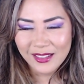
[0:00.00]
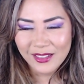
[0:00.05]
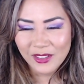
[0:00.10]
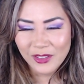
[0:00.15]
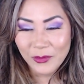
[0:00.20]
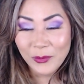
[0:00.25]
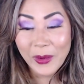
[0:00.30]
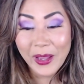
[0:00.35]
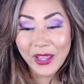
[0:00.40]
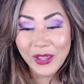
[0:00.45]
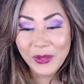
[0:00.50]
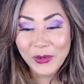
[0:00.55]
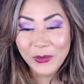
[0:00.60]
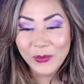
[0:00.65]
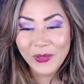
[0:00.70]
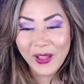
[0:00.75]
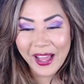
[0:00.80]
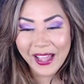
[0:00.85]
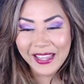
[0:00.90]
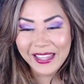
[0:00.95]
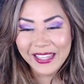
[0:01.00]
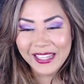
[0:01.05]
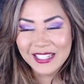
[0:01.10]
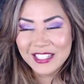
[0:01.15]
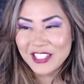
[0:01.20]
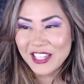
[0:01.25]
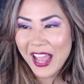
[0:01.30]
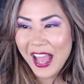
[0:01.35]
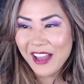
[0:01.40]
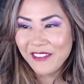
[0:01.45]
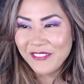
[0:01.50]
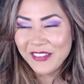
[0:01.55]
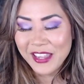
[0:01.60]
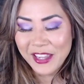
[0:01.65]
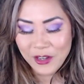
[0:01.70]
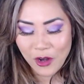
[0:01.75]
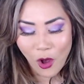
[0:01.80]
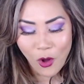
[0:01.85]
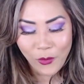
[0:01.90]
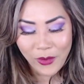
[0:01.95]
Wait, you like it,
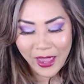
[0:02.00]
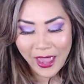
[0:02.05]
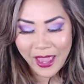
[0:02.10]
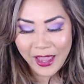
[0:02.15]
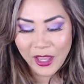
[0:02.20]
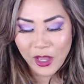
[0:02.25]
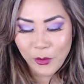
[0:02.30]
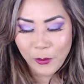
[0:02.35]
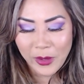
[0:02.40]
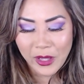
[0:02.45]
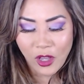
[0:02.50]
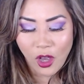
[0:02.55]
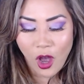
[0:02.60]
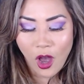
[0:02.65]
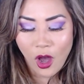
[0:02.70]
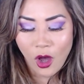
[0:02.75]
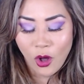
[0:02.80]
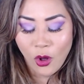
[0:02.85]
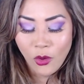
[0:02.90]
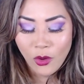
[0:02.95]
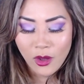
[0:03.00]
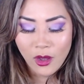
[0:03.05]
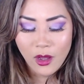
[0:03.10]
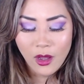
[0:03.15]
Javin? Okay, here we go.